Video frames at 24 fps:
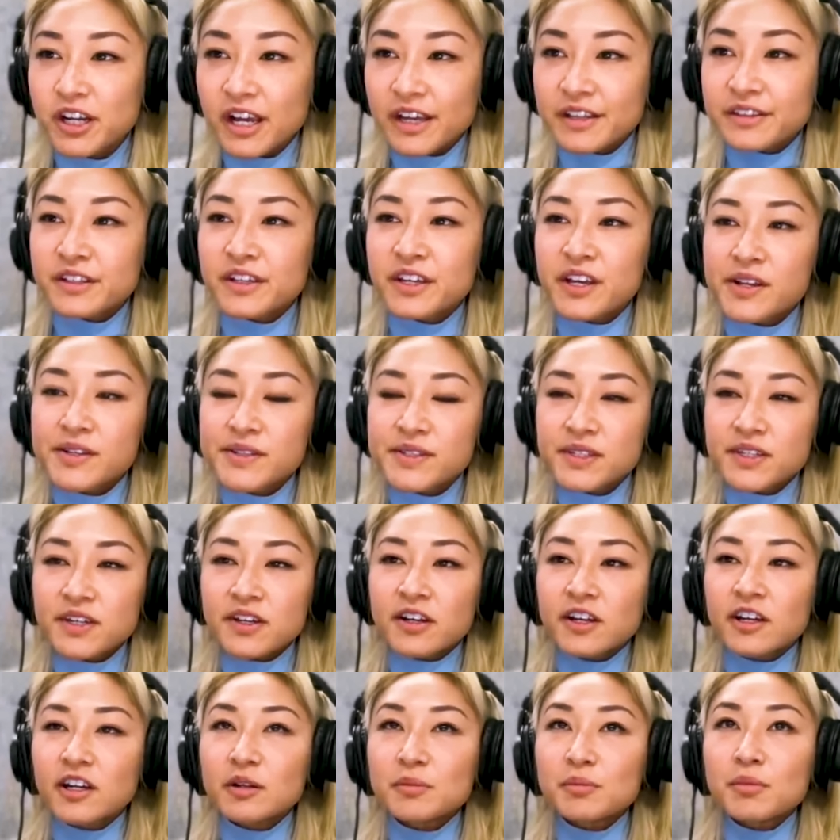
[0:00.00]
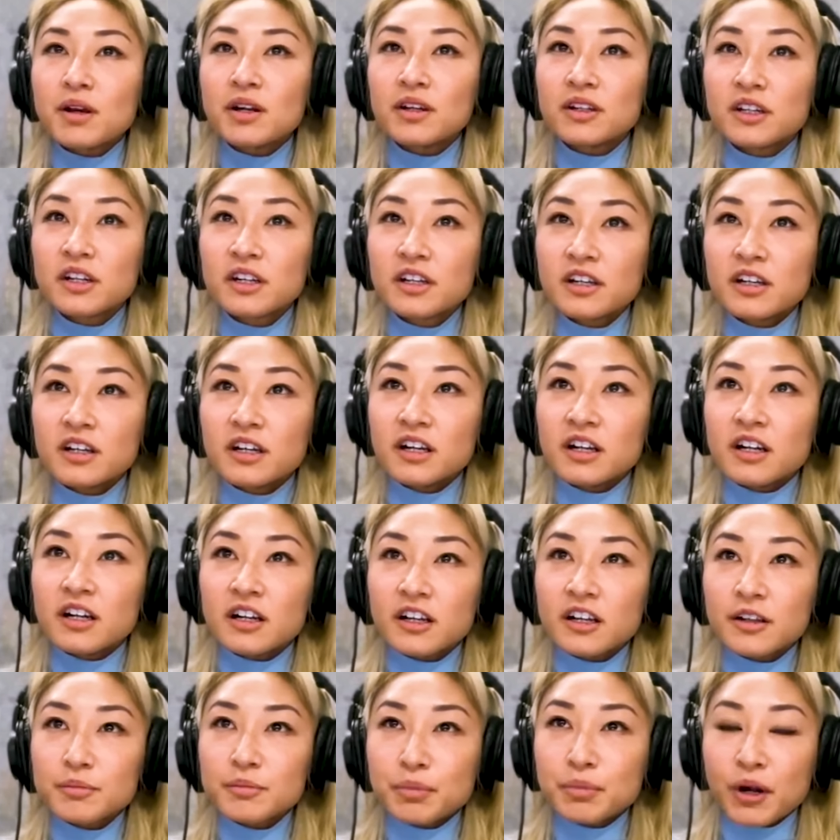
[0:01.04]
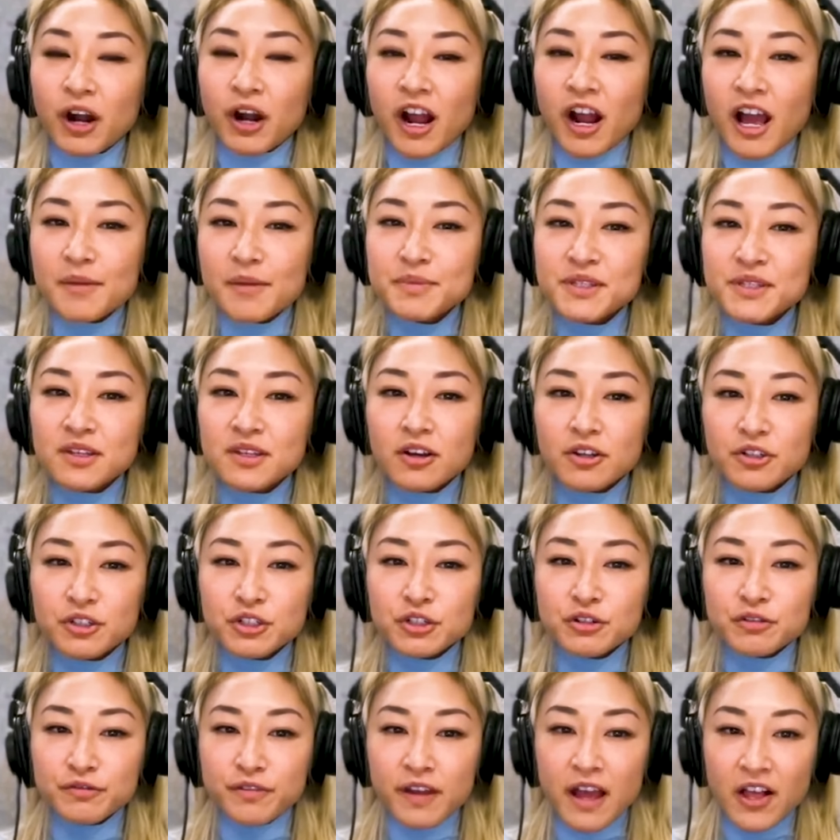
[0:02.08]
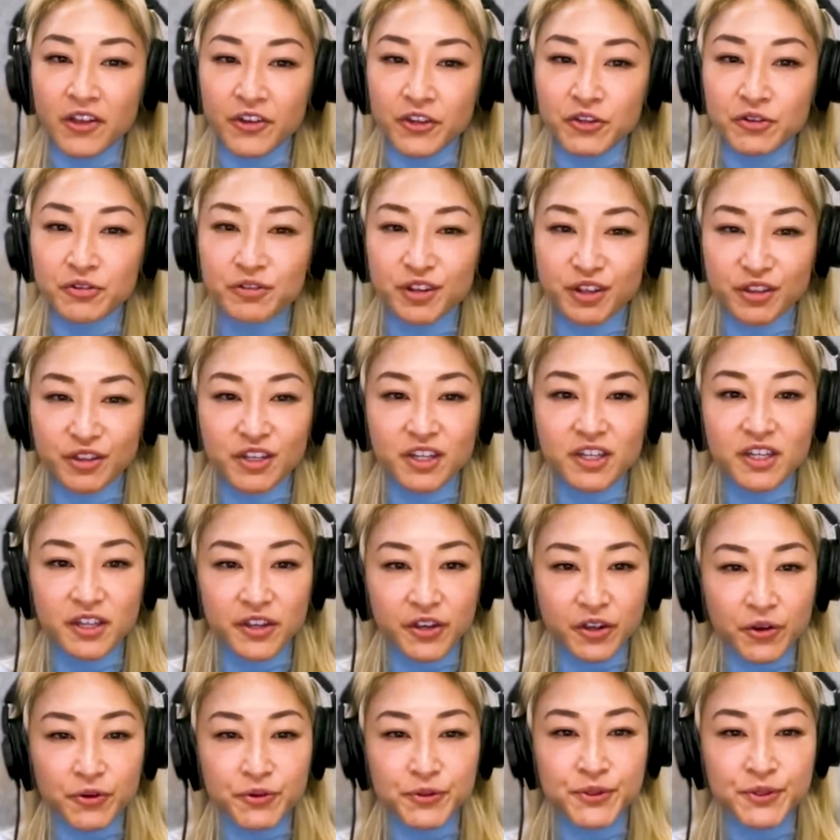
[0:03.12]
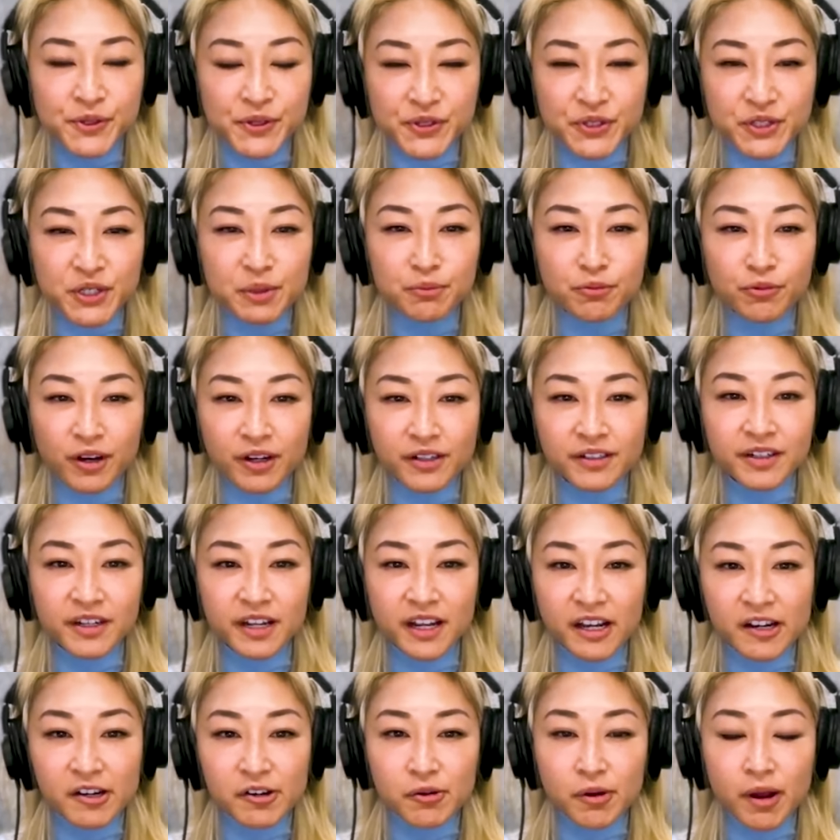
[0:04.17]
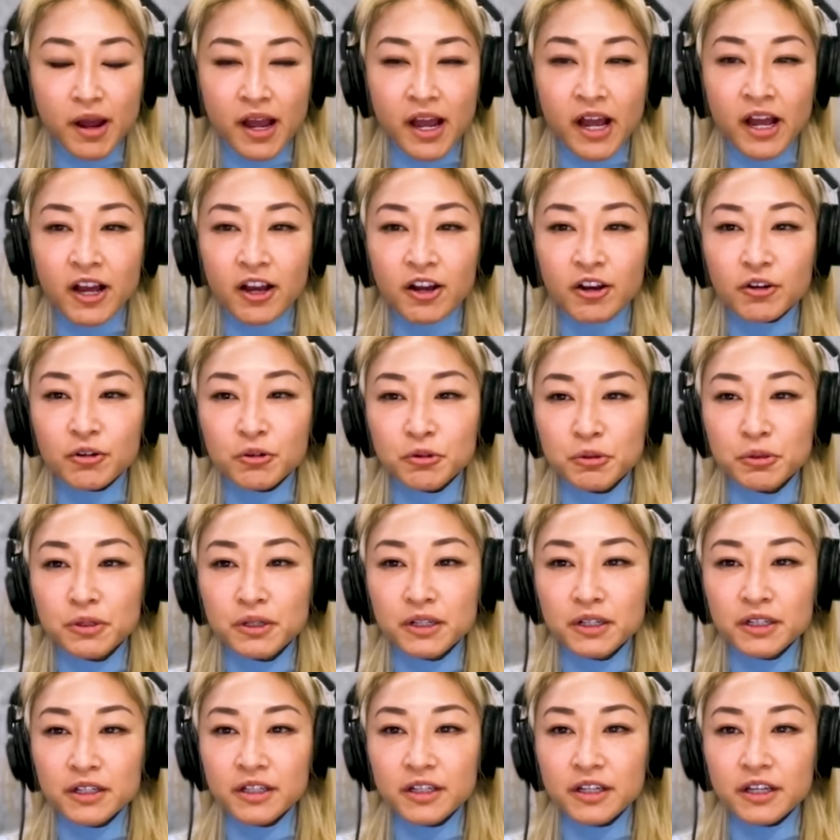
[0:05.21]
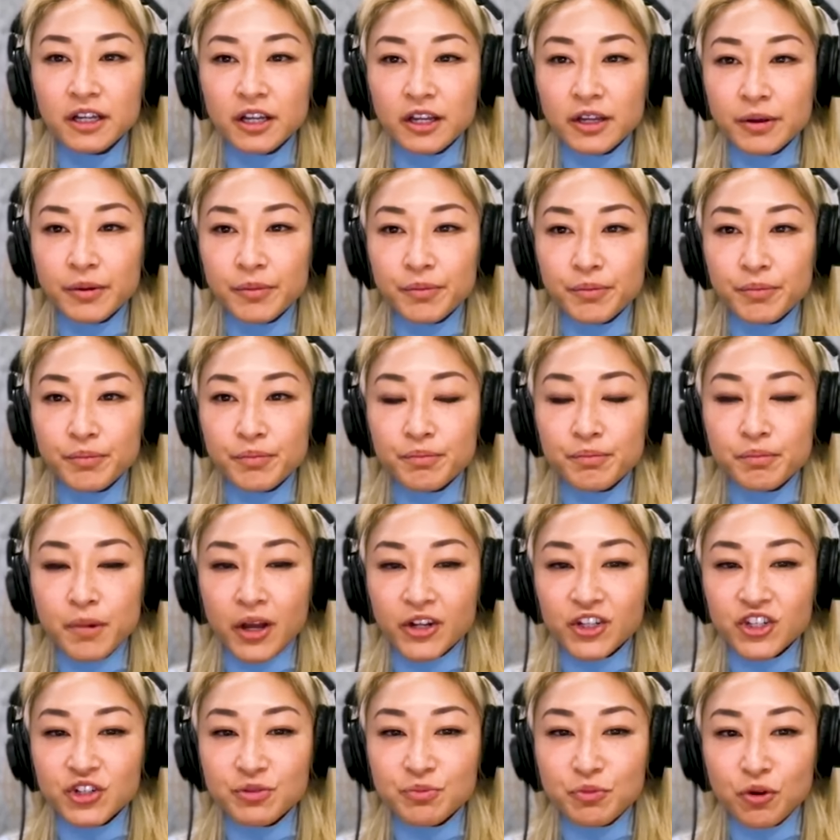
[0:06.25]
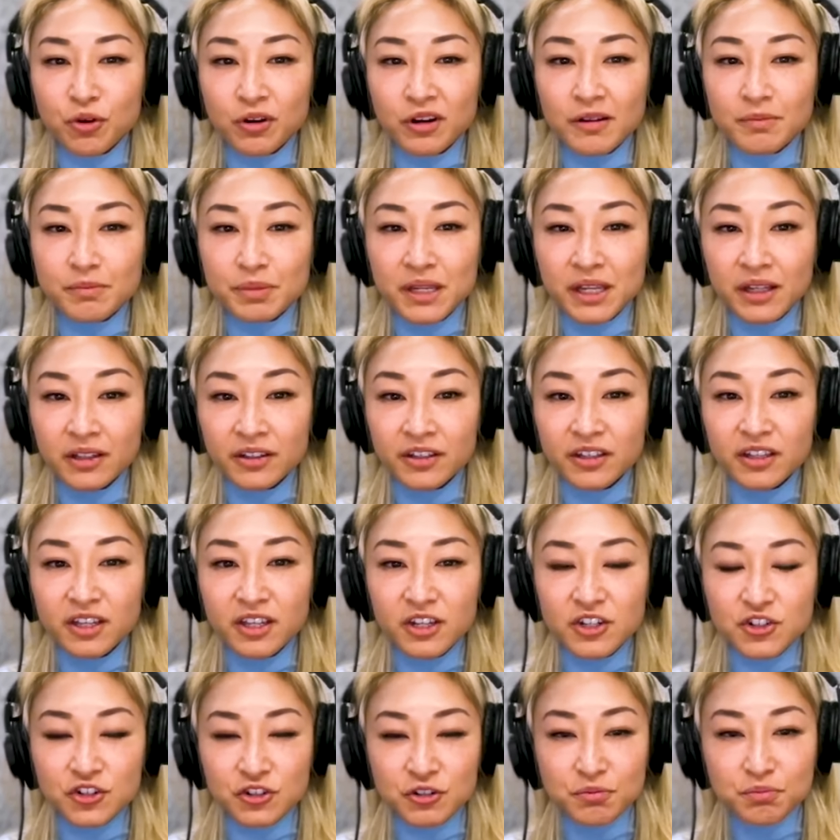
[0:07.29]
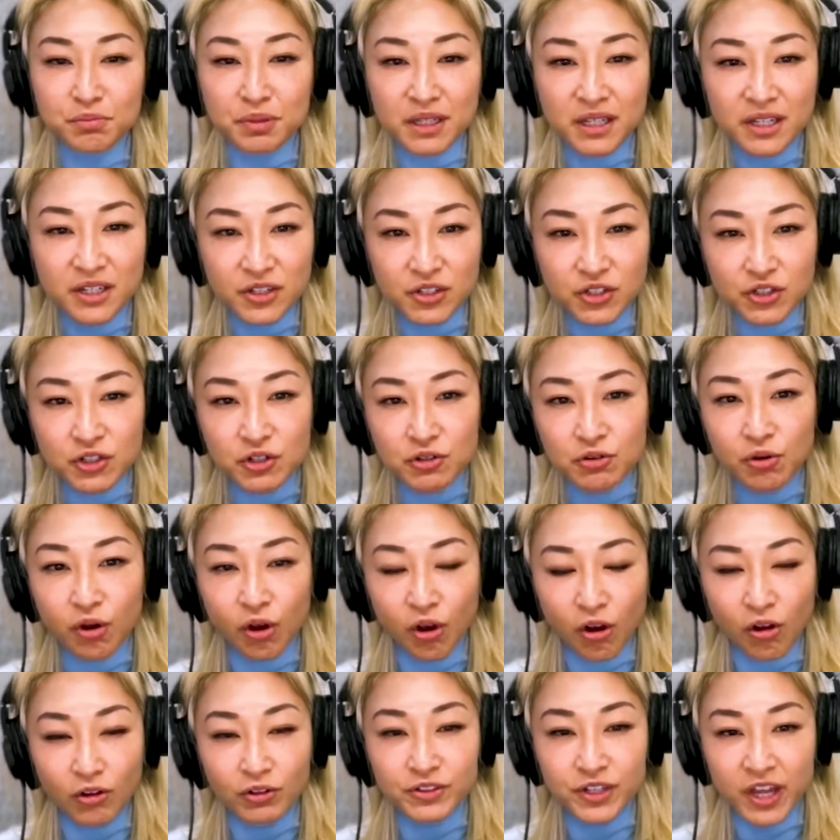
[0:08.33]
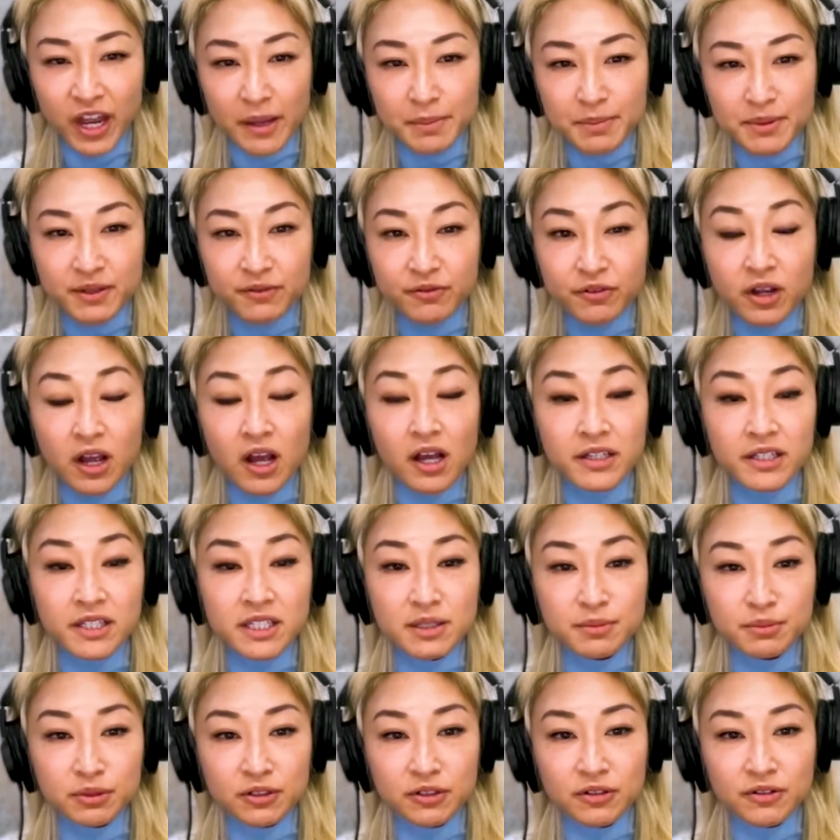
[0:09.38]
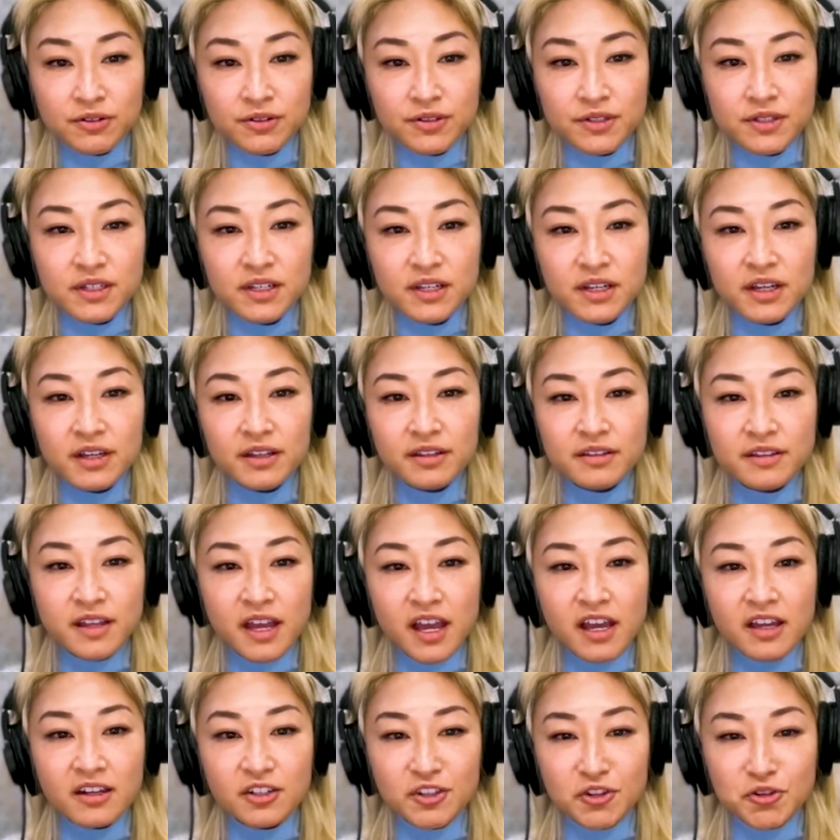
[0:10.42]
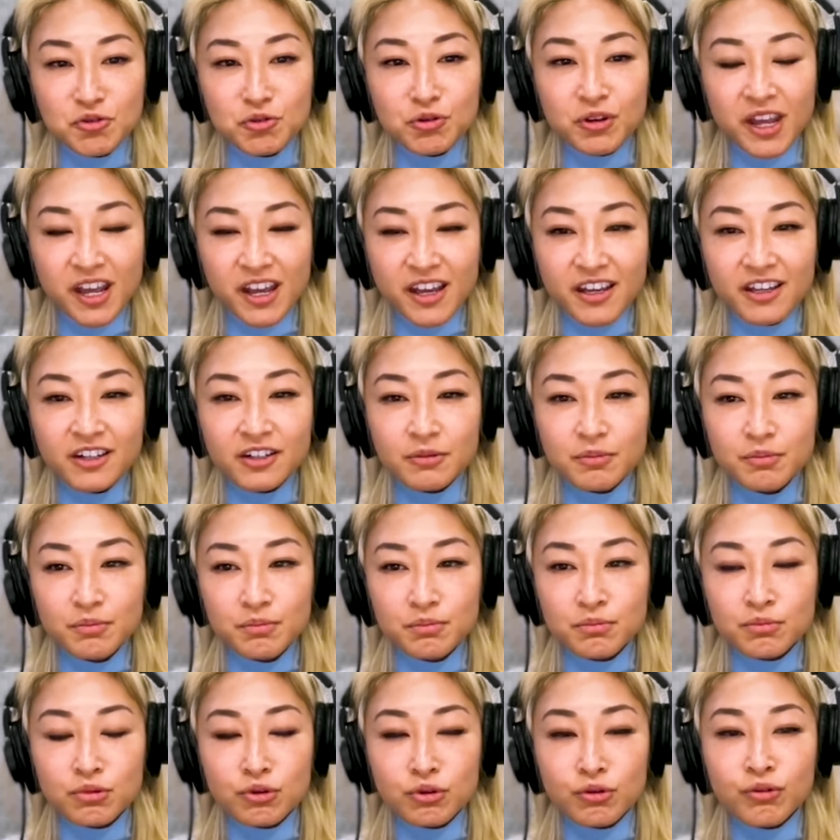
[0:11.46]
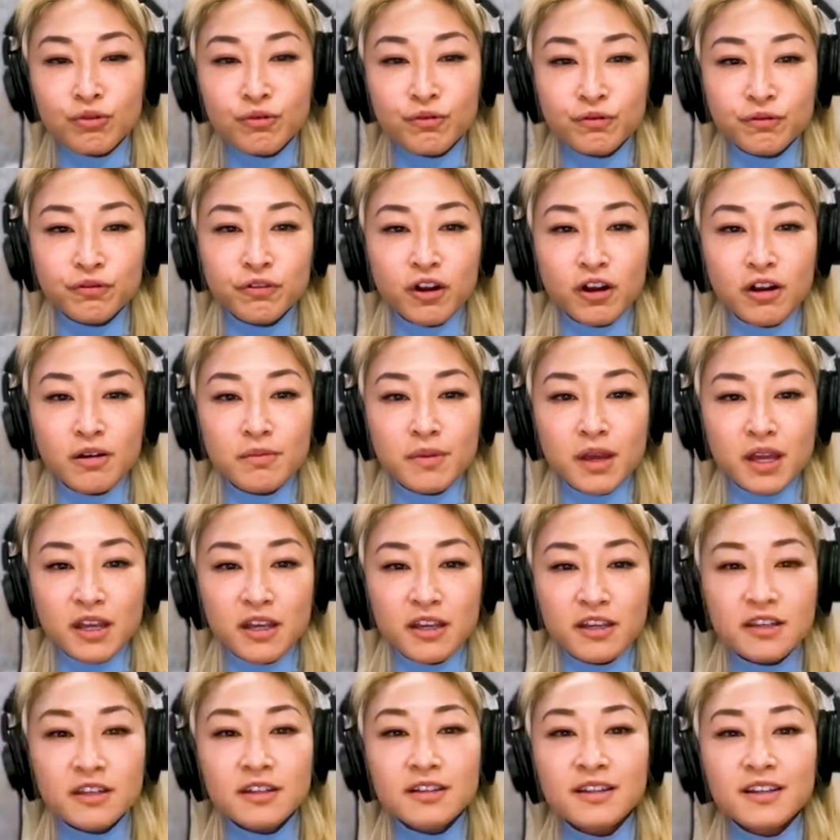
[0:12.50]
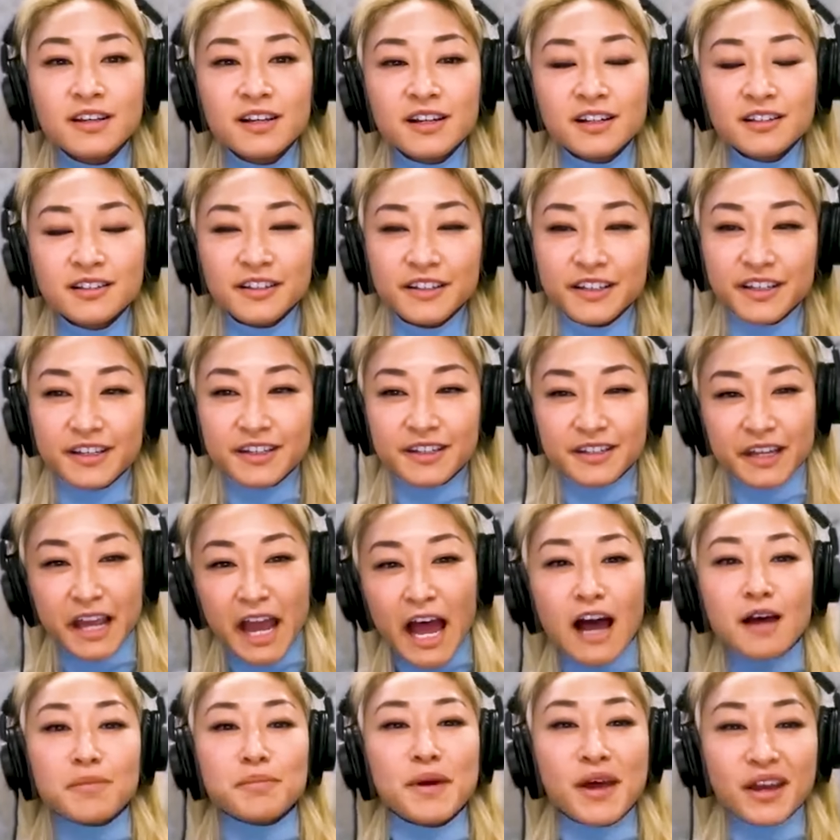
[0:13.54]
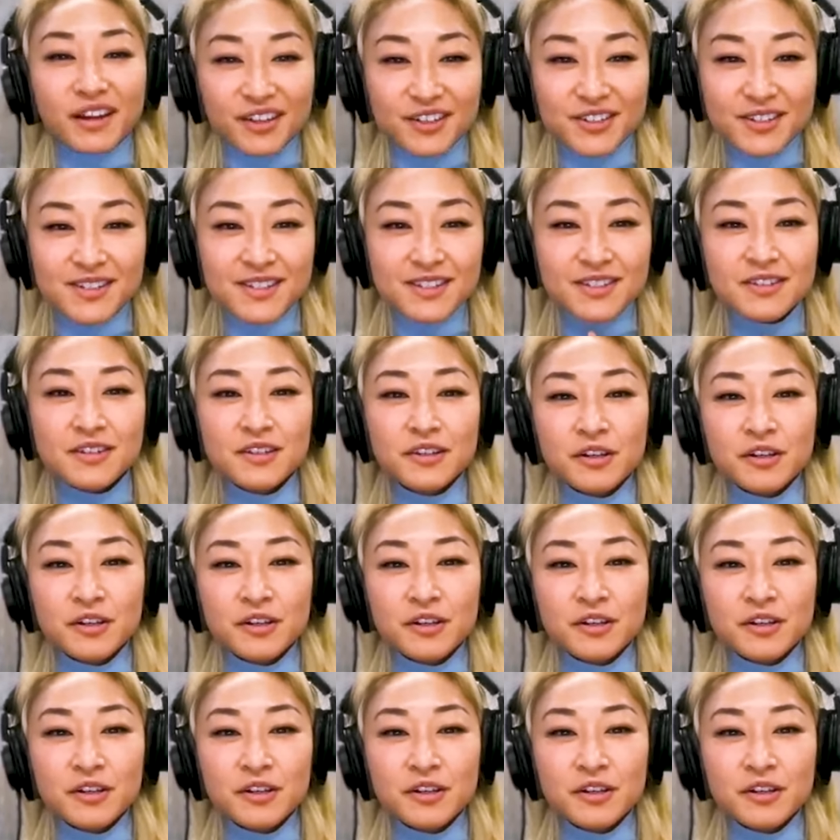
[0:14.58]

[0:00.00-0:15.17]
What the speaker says: I think it's perhaps undervalued in the ecosystem right now, how much more appealing it should be to all types of customers, that you can move from a CapEx